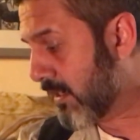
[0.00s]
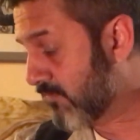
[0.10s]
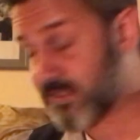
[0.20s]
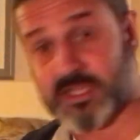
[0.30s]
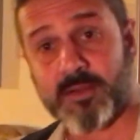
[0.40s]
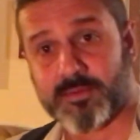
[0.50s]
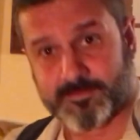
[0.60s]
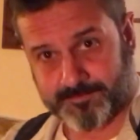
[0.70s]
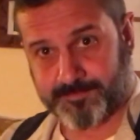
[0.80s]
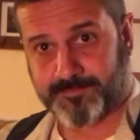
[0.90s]
For example,
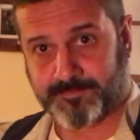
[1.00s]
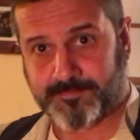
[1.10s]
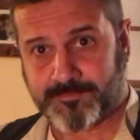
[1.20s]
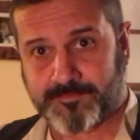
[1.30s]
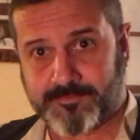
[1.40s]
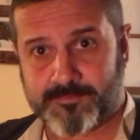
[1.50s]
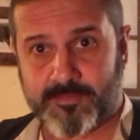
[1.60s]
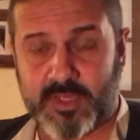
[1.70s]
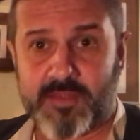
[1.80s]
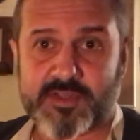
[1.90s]

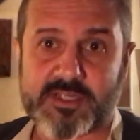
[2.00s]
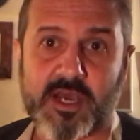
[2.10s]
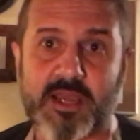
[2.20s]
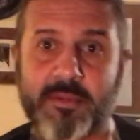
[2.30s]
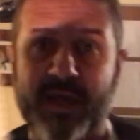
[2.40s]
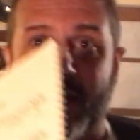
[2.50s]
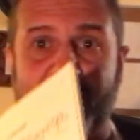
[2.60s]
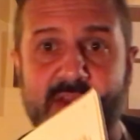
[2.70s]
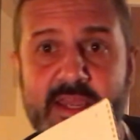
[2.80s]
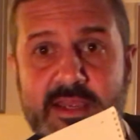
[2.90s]
the time I
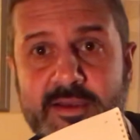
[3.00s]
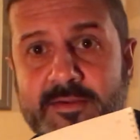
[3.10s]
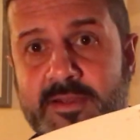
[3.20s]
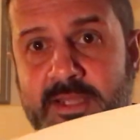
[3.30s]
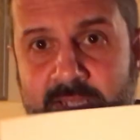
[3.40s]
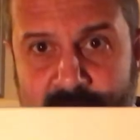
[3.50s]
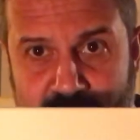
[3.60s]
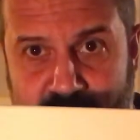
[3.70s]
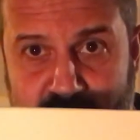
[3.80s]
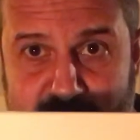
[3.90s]
have here
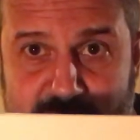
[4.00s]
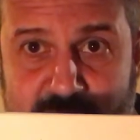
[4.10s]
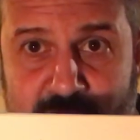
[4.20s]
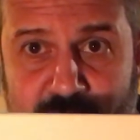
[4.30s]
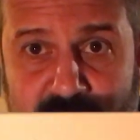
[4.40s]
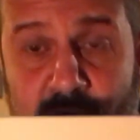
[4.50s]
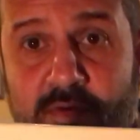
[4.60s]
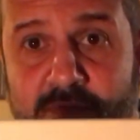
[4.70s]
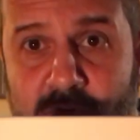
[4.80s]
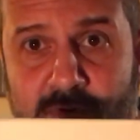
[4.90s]
is
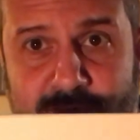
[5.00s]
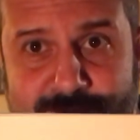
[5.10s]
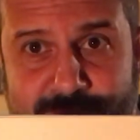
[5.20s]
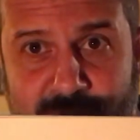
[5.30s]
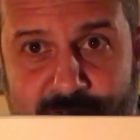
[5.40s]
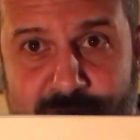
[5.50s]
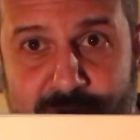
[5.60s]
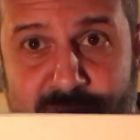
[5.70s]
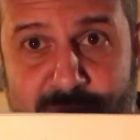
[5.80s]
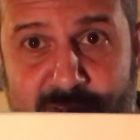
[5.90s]
4/4 and the
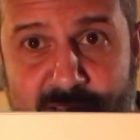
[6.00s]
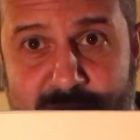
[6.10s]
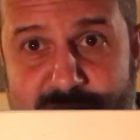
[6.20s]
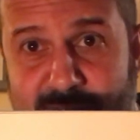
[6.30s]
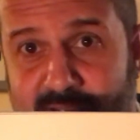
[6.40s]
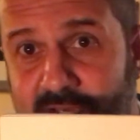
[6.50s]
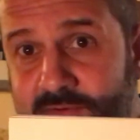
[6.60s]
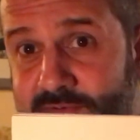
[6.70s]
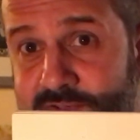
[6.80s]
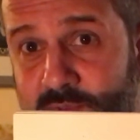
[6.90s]
BPM is about
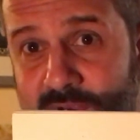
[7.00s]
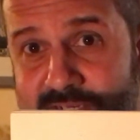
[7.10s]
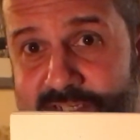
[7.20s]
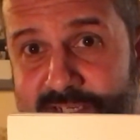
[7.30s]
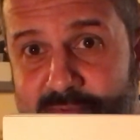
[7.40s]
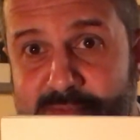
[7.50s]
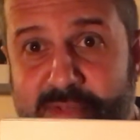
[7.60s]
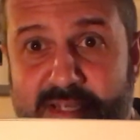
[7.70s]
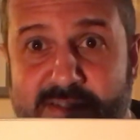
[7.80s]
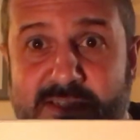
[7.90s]
120, which
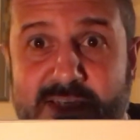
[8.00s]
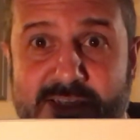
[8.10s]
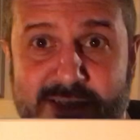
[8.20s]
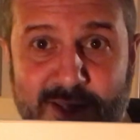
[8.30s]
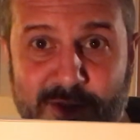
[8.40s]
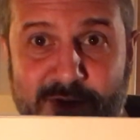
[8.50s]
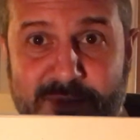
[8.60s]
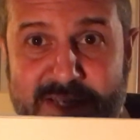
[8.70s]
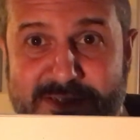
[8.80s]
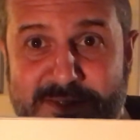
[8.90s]
means there's a lot of
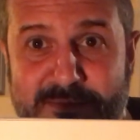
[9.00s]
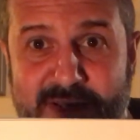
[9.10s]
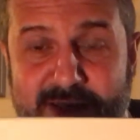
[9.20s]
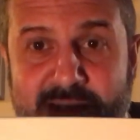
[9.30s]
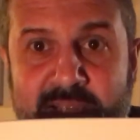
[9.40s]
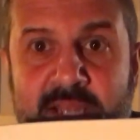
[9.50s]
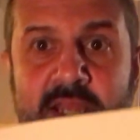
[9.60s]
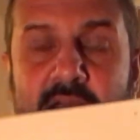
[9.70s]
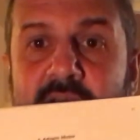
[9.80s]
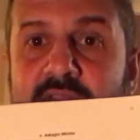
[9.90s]
beats in the minute,
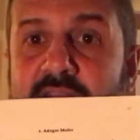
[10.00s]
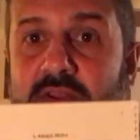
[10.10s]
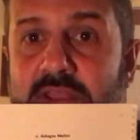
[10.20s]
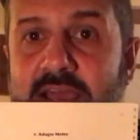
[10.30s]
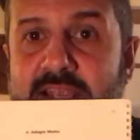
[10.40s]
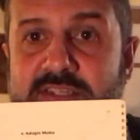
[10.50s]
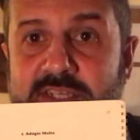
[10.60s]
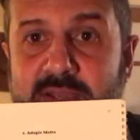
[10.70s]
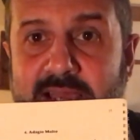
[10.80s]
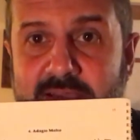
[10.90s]
and the little lines
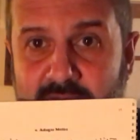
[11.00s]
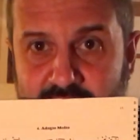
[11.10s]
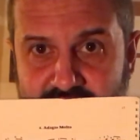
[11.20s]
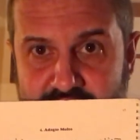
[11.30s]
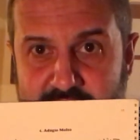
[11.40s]
that you have along the